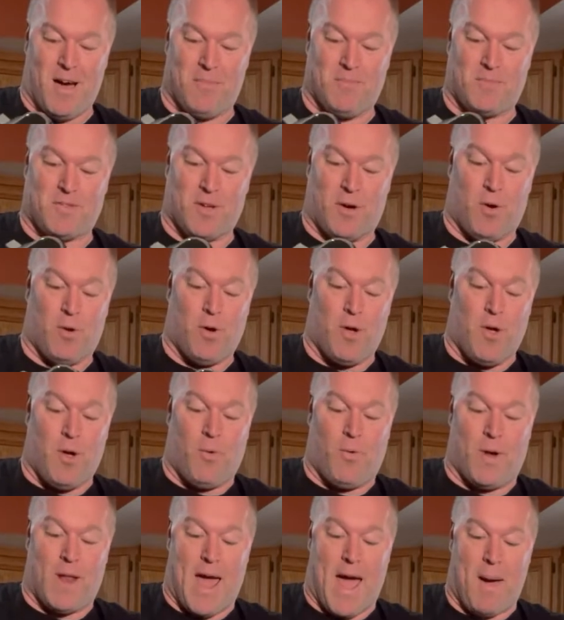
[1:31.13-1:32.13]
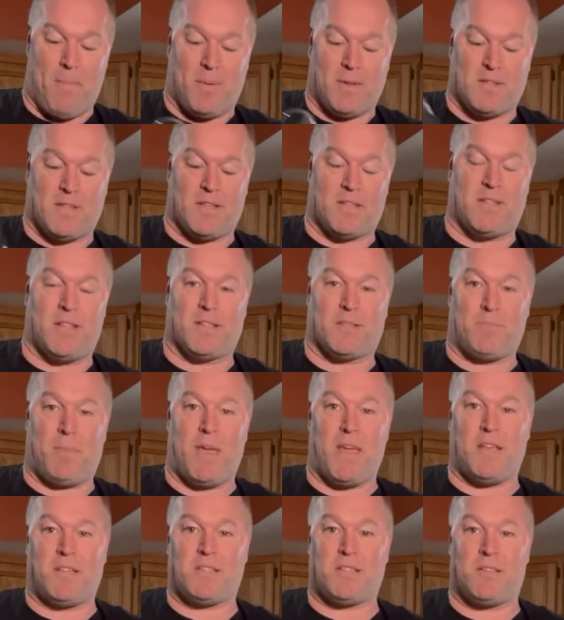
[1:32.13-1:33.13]
So what happens is this
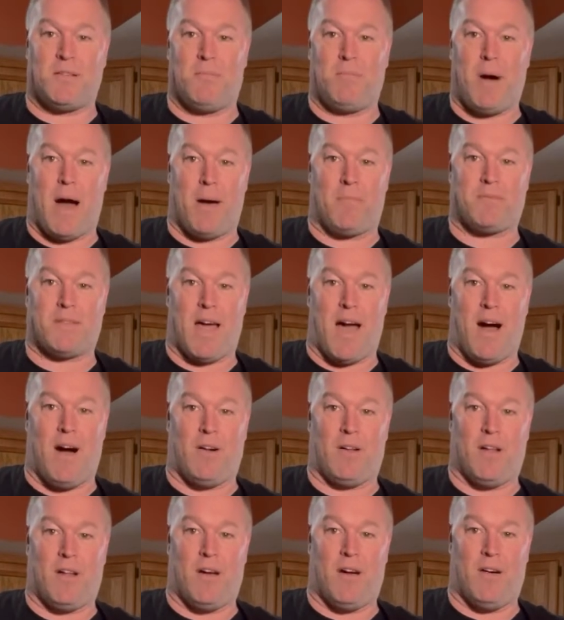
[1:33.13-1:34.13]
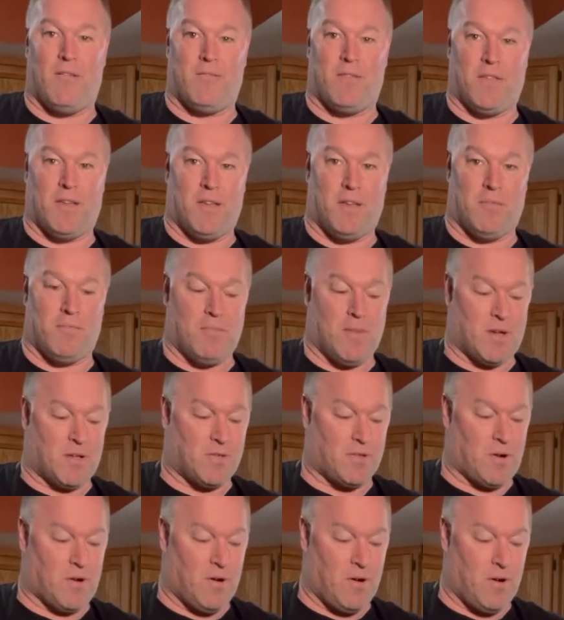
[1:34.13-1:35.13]
piece pops out of the
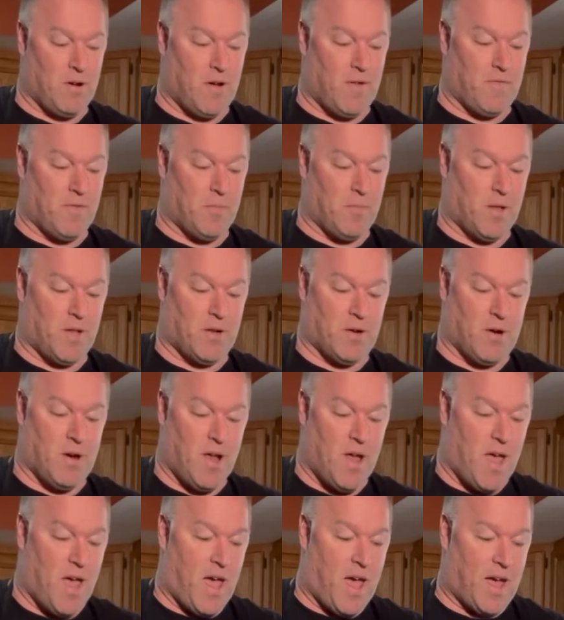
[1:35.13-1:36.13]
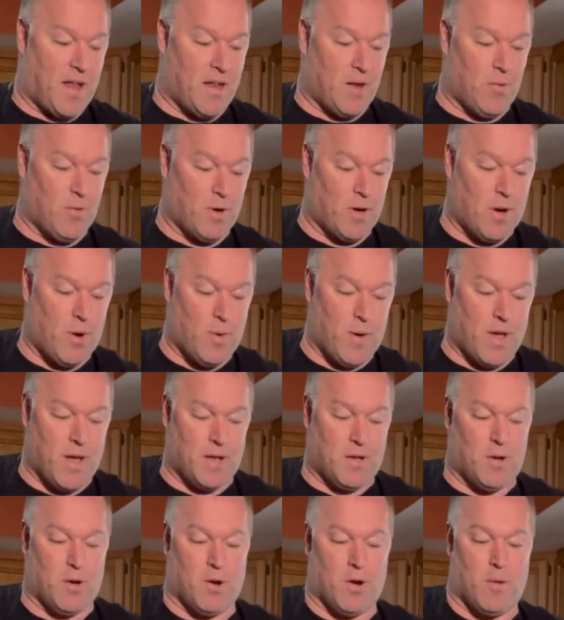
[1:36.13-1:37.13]
mixer of the blender, and it will go
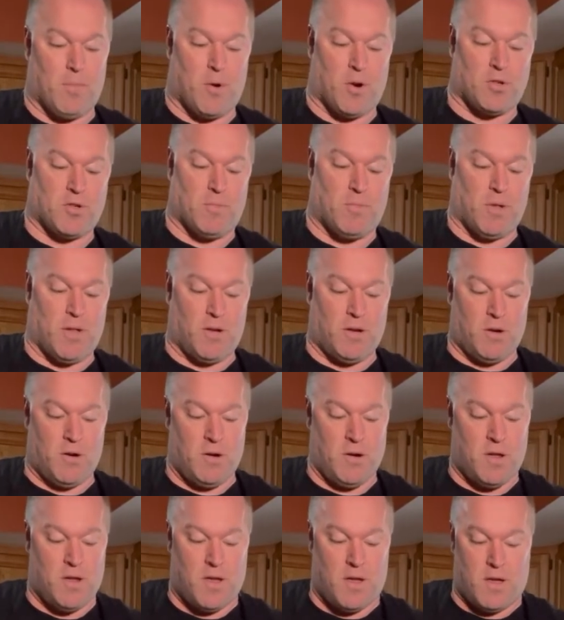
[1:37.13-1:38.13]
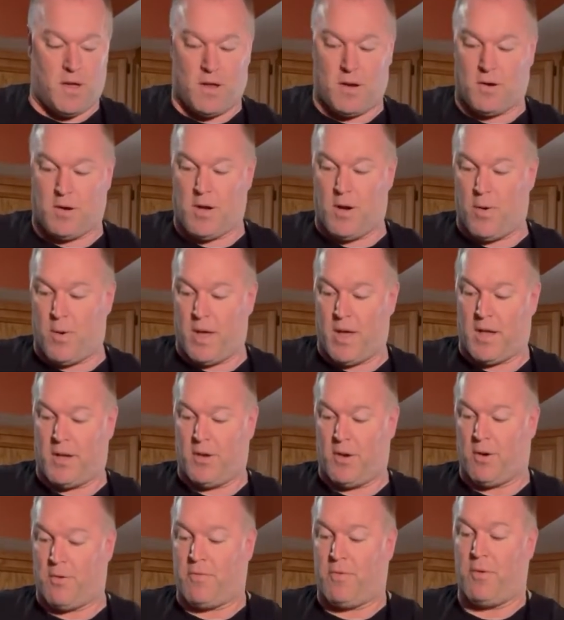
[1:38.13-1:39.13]
in your immersion blender. It'll go in
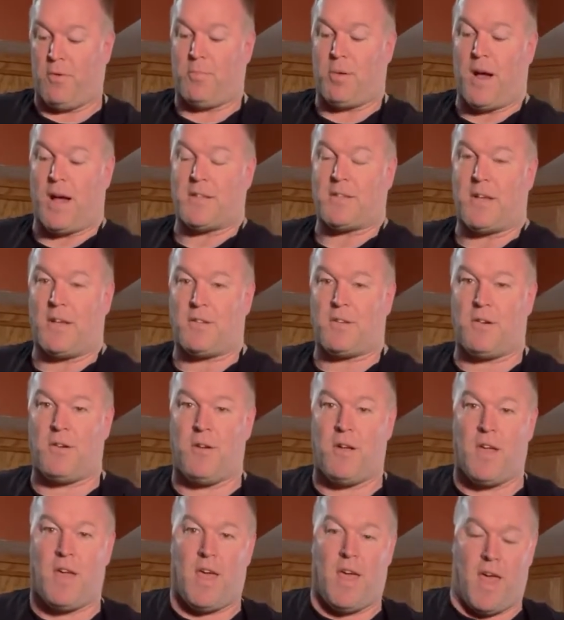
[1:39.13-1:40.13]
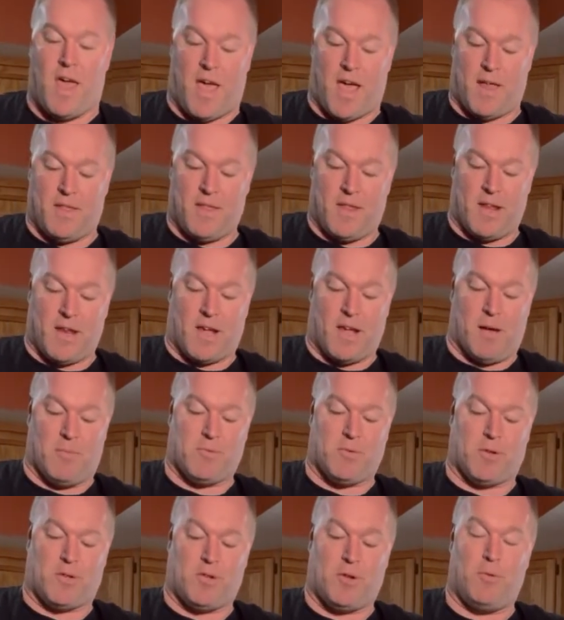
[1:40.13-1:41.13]
your food processor, and then it comes
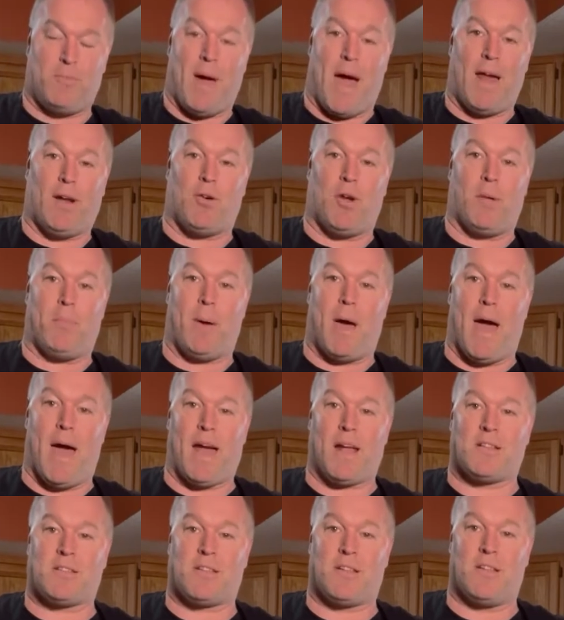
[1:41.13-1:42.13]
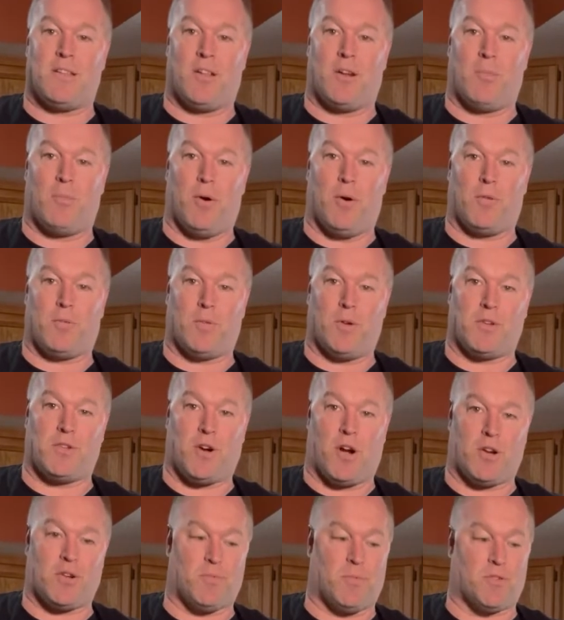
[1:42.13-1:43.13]
with two battery packs that are both
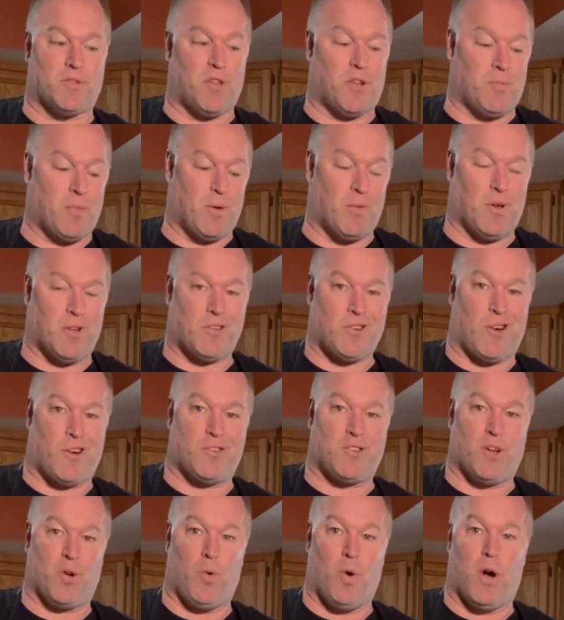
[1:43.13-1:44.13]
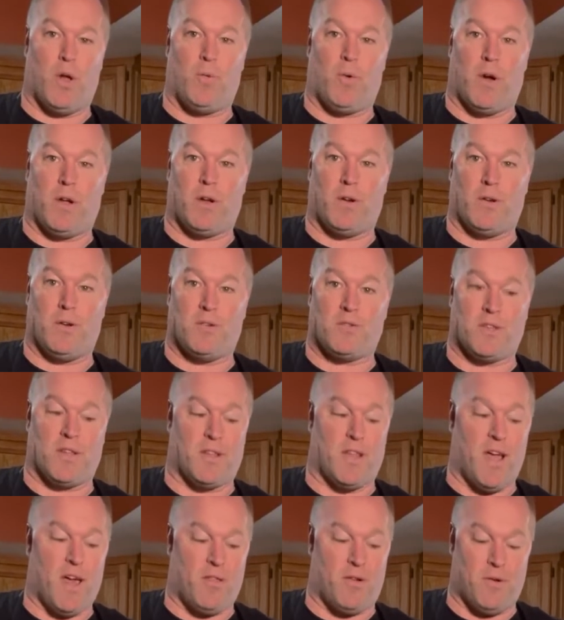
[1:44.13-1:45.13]
rechargeable, so you can be recharging one while you're using
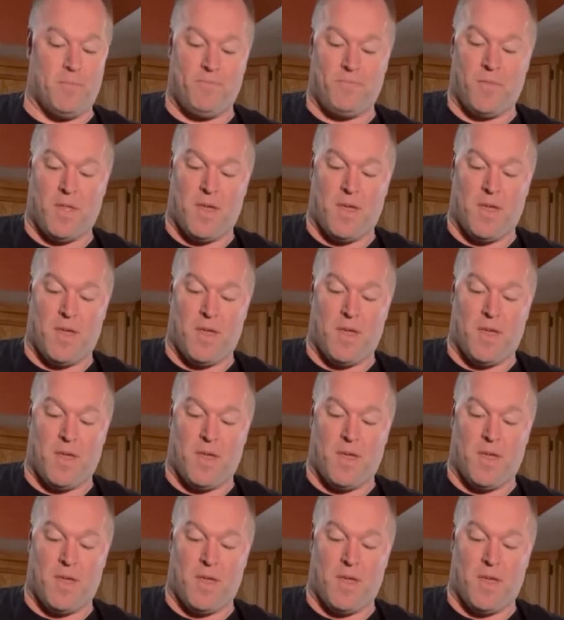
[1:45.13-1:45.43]
the other.